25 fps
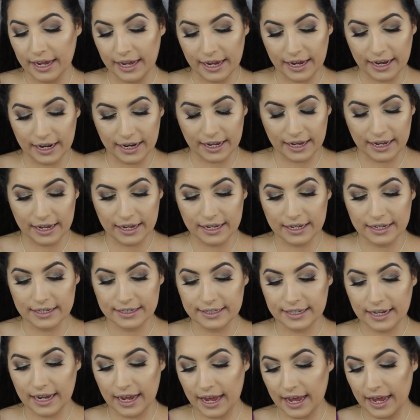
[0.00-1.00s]
It
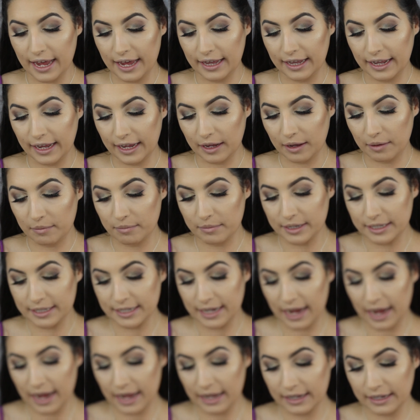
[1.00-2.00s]
is a like
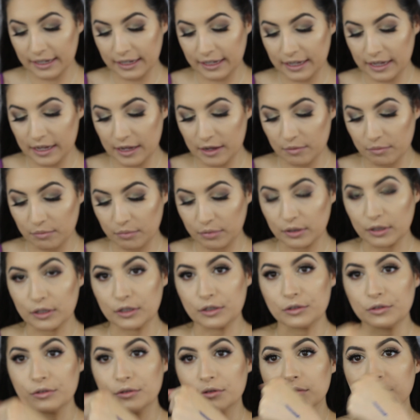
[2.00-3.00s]
metallic-y
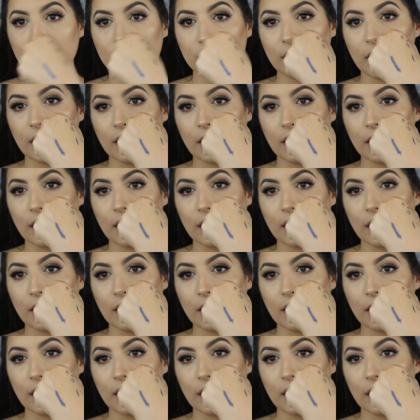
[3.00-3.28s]
blue.